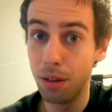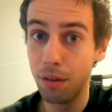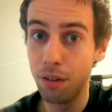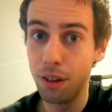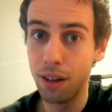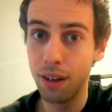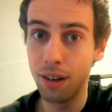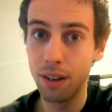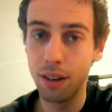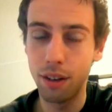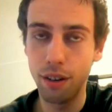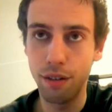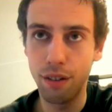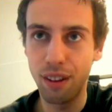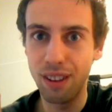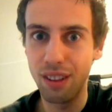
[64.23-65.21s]
on
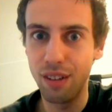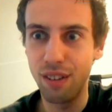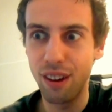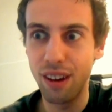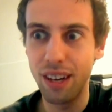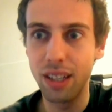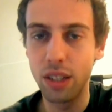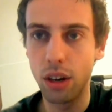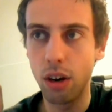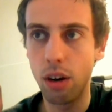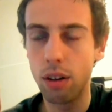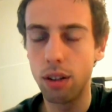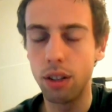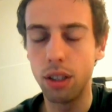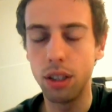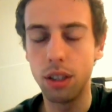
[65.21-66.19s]
Deviant
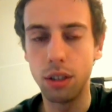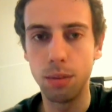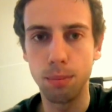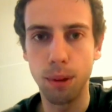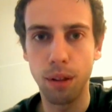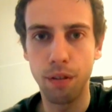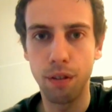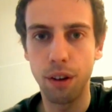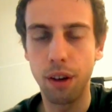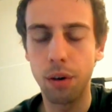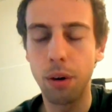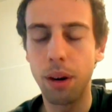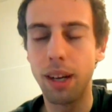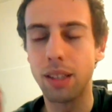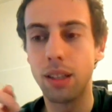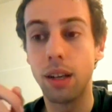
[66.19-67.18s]
Art, Jesus
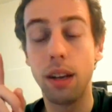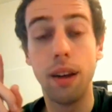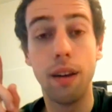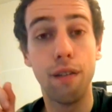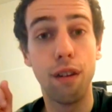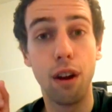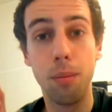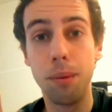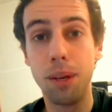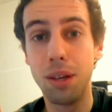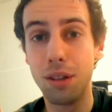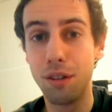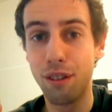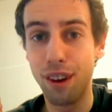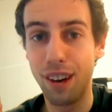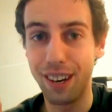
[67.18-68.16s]
motherfucking Christ, follow me
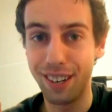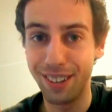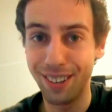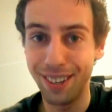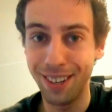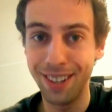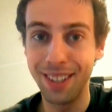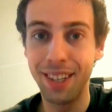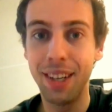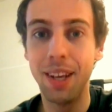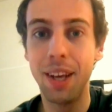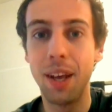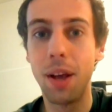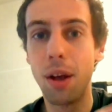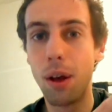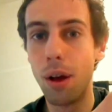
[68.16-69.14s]
on Deviant Art,
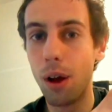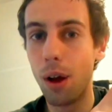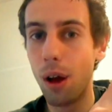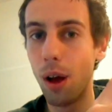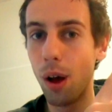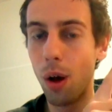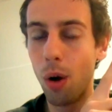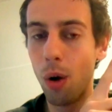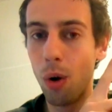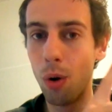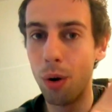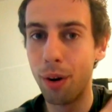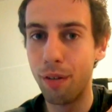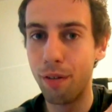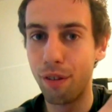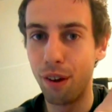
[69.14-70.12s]

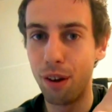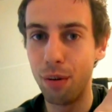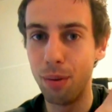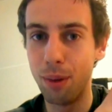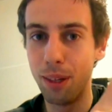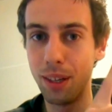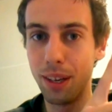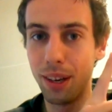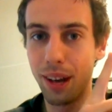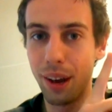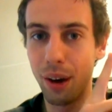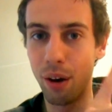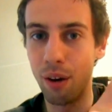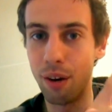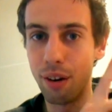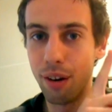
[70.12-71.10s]
or follow me
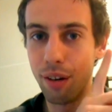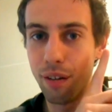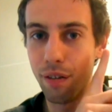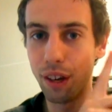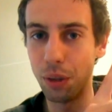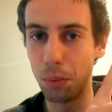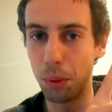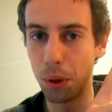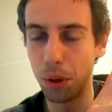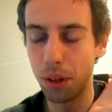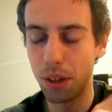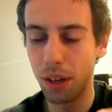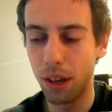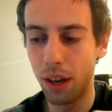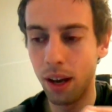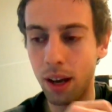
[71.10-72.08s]
on
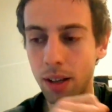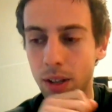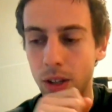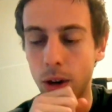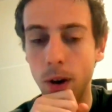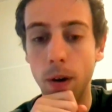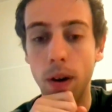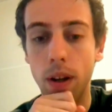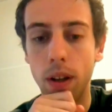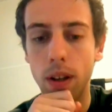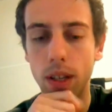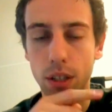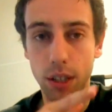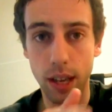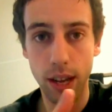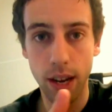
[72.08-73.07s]
Facebook. So
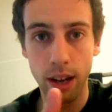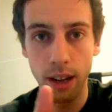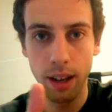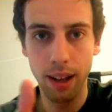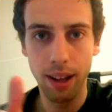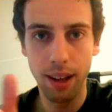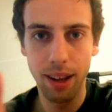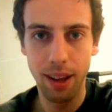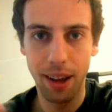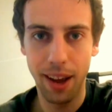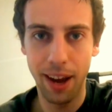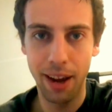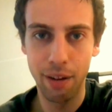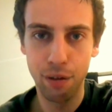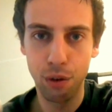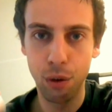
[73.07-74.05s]
there's that.
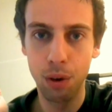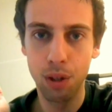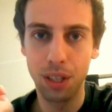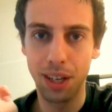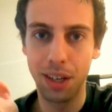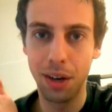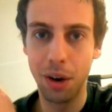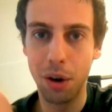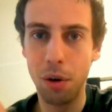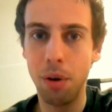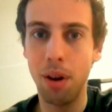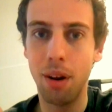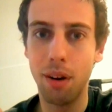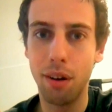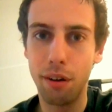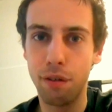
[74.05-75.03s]
And of course, I know
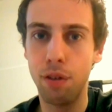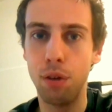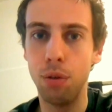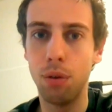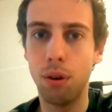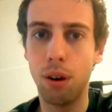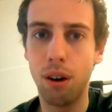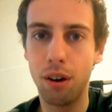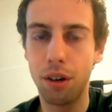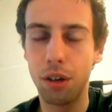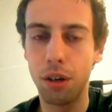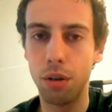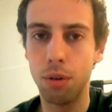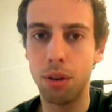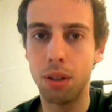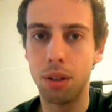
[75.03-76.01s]
a lot of you are
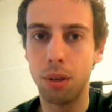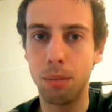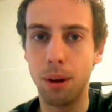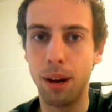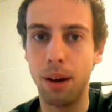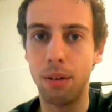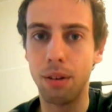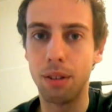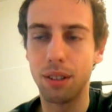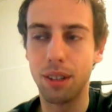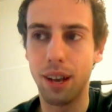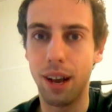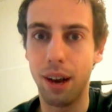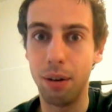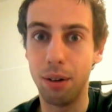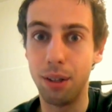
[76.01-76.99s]
curious about
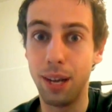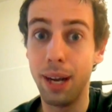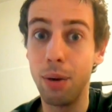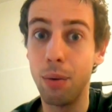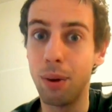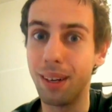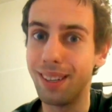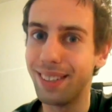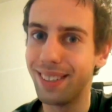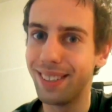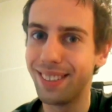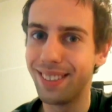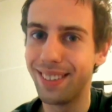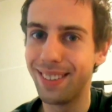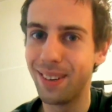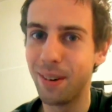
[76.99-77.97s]
how the date went,
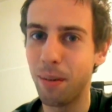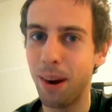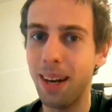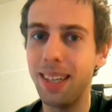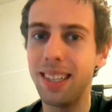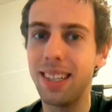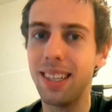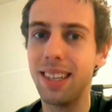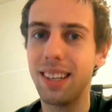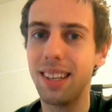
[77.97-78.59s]
right?